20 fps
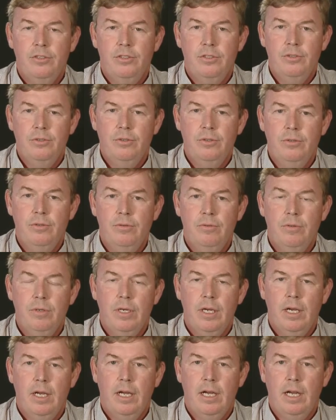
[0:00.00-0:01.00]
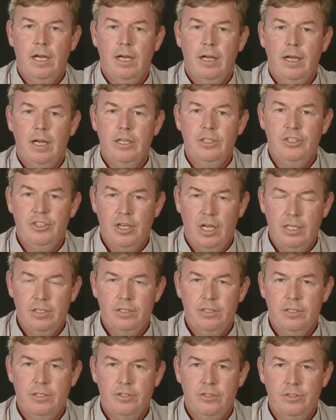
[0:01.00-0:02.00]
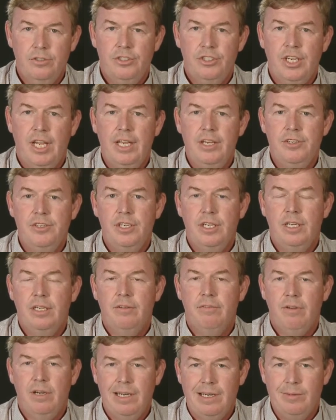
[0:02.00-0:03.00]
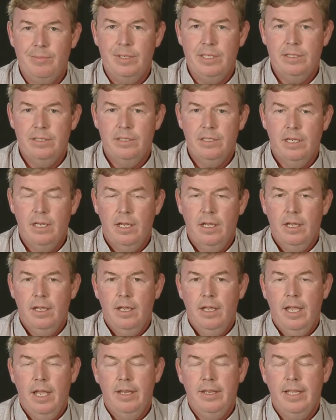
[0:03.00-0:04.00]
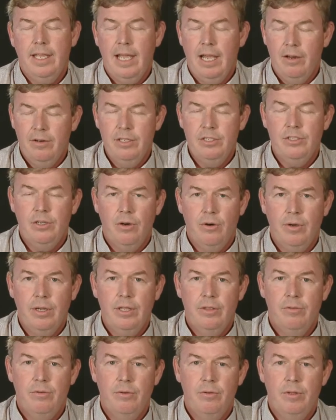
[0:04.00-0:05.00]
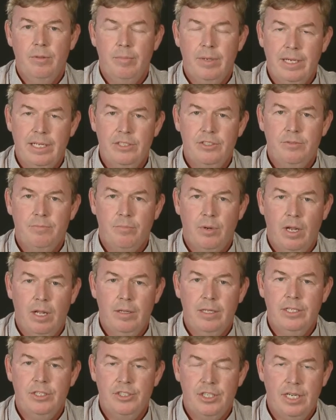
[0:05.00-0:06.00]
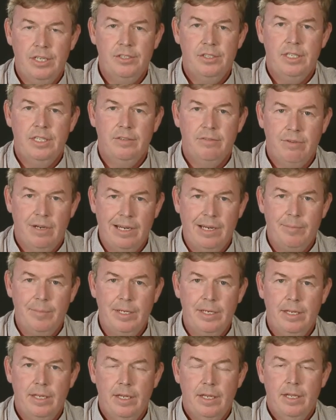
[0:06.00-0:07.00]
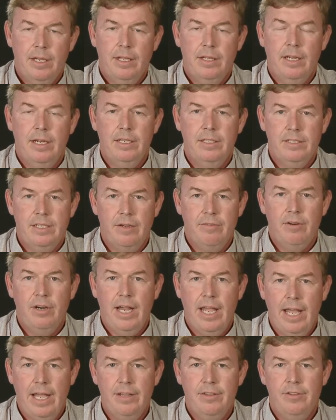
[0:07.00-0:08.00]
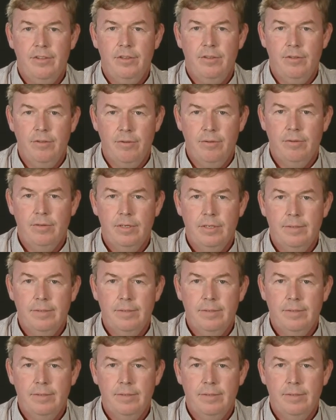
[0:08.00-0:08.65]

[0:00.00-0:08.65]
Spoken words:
to adjust to changing environments, and the county's going through the biggest, probably, changing environment that it's ever had to do.